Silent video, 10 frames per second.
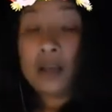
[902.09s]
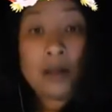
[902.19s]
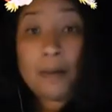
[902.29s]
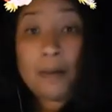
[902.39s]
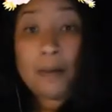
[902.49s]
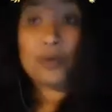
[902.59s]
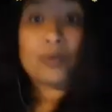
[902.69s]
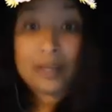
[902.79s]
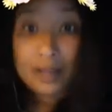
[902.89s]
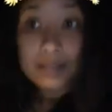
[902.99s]
Puerto
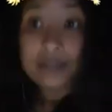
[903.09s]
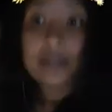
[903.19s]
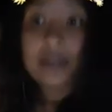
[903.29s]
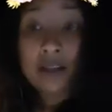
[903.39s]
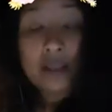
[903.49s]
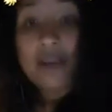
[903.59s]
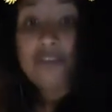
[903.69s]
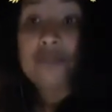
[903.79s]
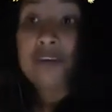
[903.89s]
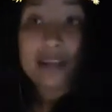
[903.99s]
Ricans.
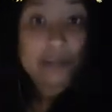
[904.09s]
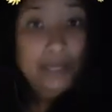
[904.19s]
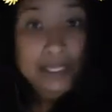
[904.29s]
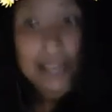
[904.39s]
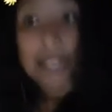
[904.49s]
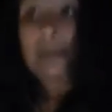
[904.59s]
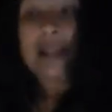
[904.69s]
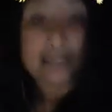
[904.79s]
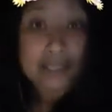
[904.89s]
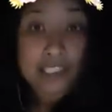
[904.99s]
Every fucking body eat
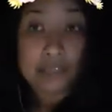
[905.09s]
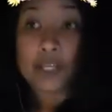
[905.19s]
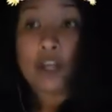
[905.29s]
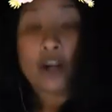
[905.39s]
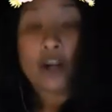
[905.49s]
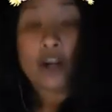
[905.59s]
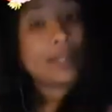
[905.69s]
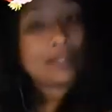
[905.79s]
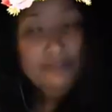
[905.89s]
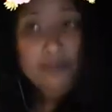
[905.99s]
plantains, but you all don't
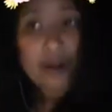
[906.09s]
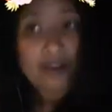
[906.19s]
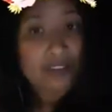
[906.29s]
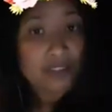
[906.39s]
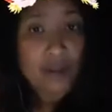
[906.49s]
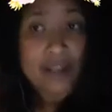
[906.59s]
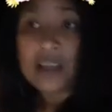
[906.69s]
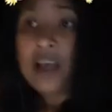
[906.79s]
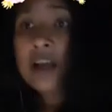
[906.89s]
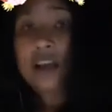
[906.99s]
eat that for breakfast, right?
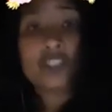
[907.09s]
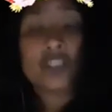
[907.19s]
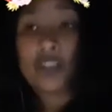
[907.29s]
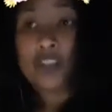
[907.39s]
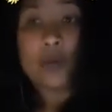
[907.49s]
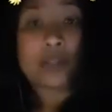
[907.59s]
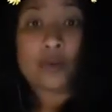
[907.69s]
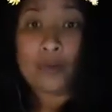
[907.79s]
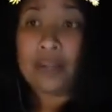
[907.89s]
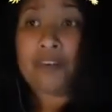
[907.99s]
Because you don't know what a
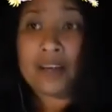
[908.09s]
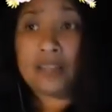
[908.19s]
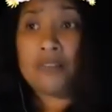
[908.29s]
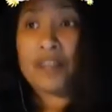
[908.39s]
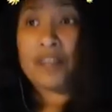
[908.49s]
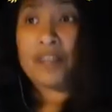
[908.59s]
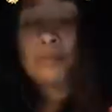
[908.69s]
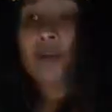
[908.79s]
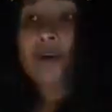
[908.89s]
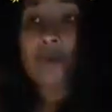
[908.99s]
real fucking
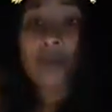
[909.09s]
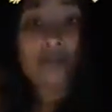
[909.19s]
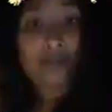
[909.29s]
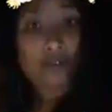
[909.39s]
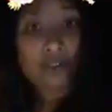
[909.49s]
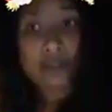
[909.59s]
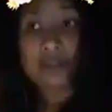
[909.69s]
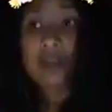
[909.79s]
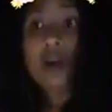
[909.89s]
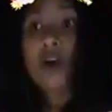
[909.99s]
vegetable or a real fruit is
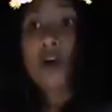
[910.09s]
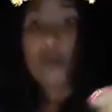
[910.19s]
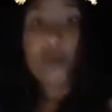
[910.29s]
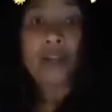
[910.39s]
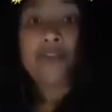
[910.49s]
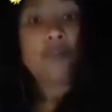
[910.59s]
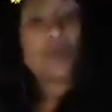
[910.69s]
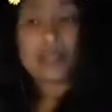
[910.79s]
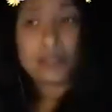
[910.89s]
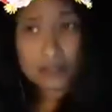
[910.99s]
or real
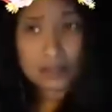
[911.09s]
food is.